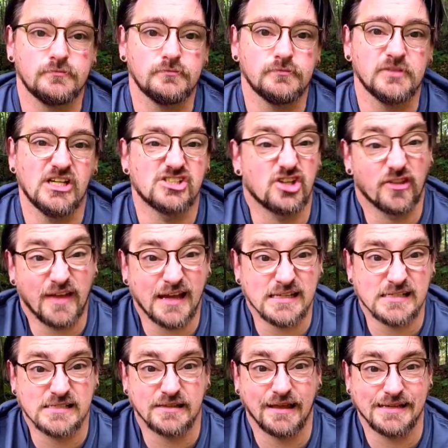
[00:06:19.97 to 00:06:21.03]
So
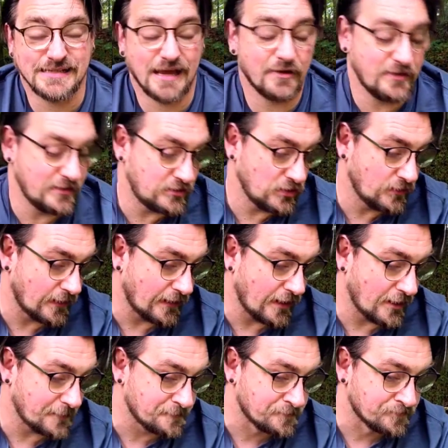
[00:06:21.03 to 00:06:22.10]
that's how you do it.
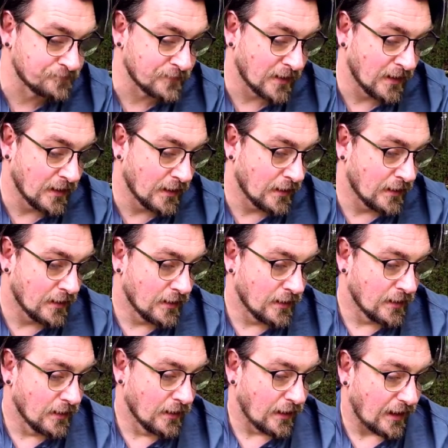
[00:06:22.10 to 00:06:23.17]
I've
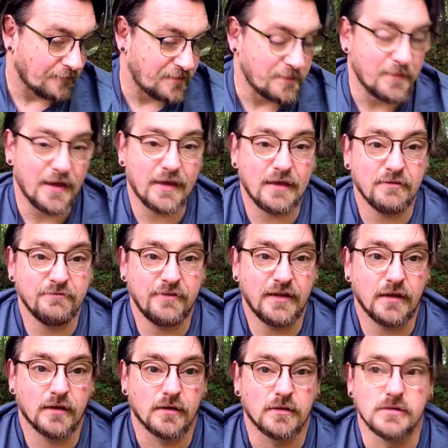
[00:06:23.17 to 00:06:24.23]
been making
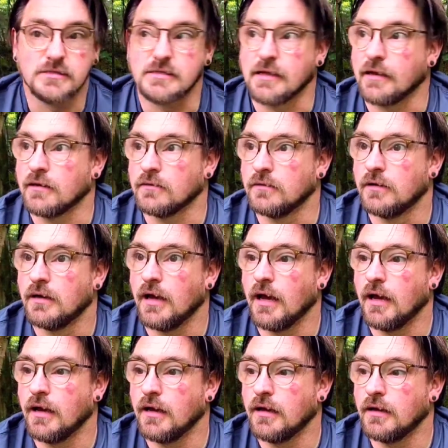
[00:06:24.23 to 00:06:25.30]
videos now,
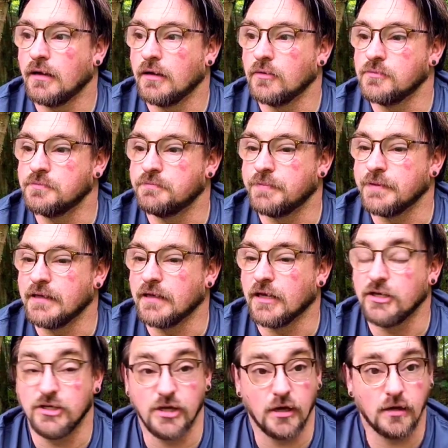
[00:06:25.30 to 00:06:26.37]
be a
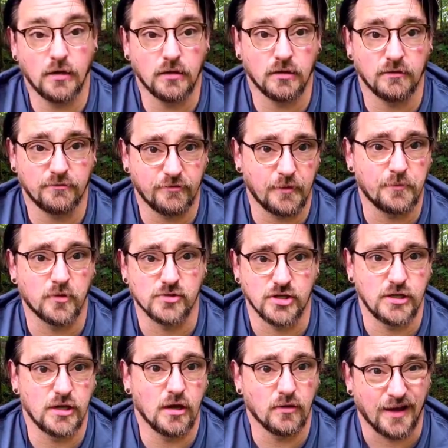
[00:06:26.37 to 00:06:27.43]
year in February, so a
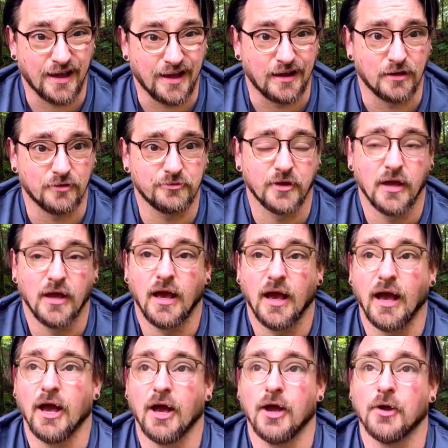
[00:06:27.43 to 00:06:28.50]
year and a half.
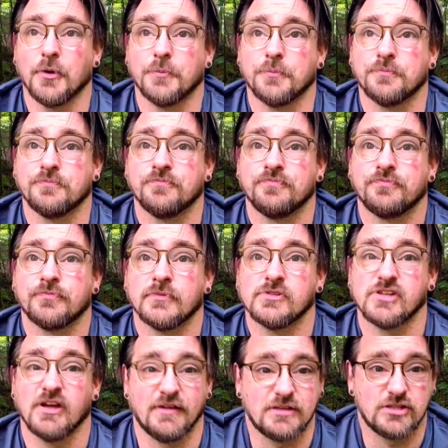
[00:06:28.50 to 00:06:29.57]
So
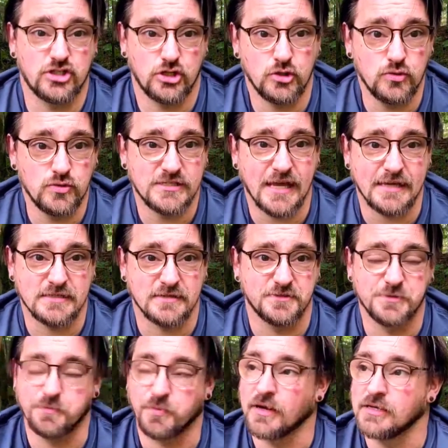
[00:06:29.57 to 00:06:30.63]
I've had 2 sets of
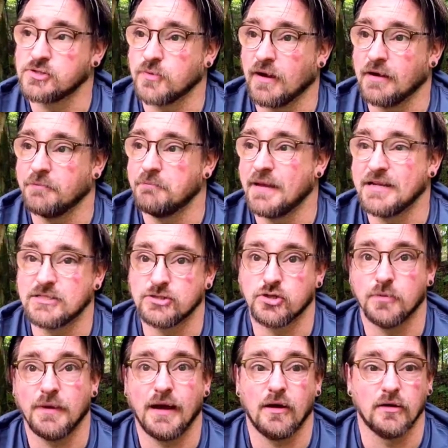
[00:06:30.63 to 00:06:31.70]
springs where I'm meant to
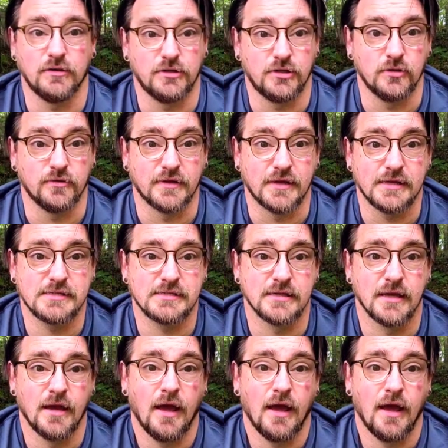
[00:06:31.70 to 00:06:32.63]
come out and do this.